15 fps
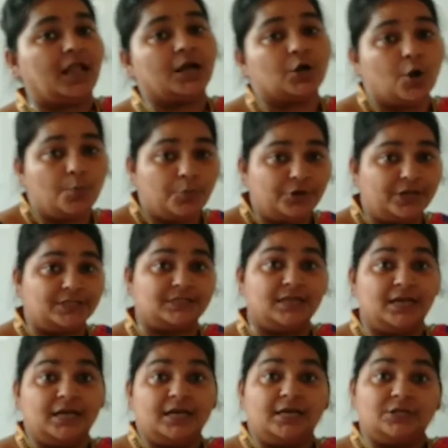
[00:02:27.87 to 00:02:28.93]
components.
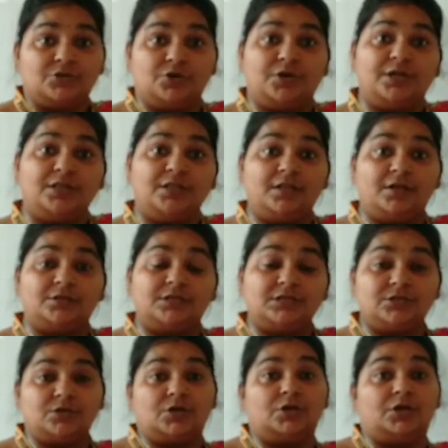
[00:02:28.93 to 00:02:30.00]
So
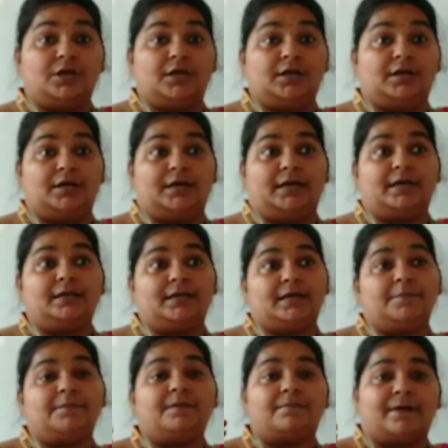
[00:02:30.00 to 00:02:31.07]

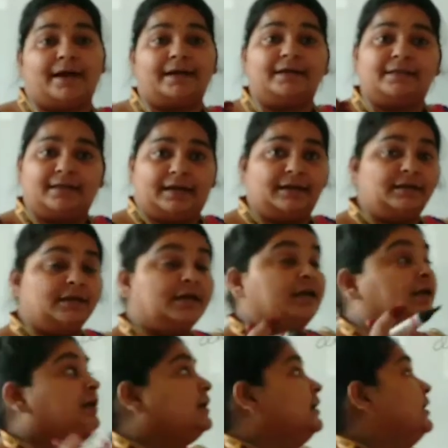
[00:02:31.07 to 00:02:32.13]
keep in mind
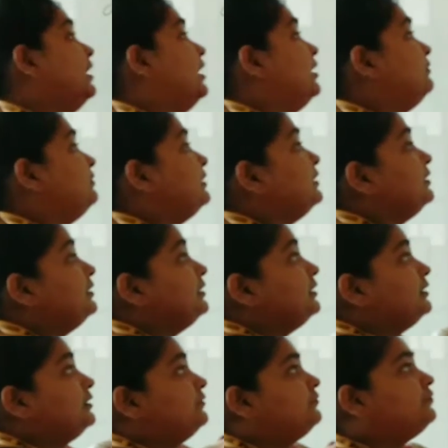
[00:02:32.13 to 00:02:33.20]
that our
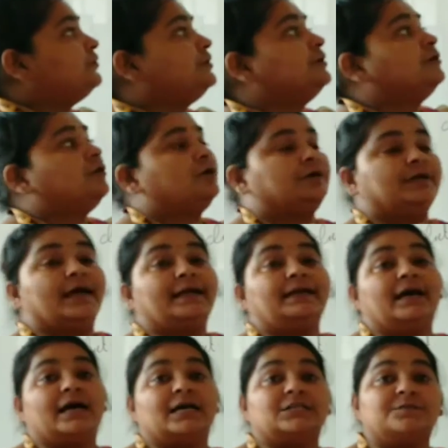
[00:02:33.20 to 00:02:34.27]
food or diet
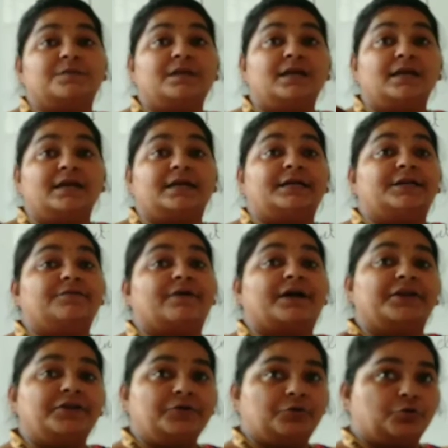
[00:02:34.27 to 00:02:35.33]
has been
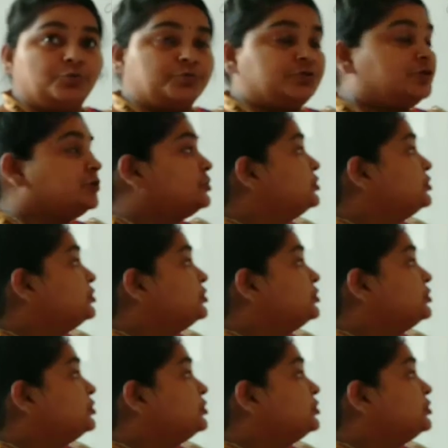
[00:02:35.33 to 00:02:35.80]
divided in groups.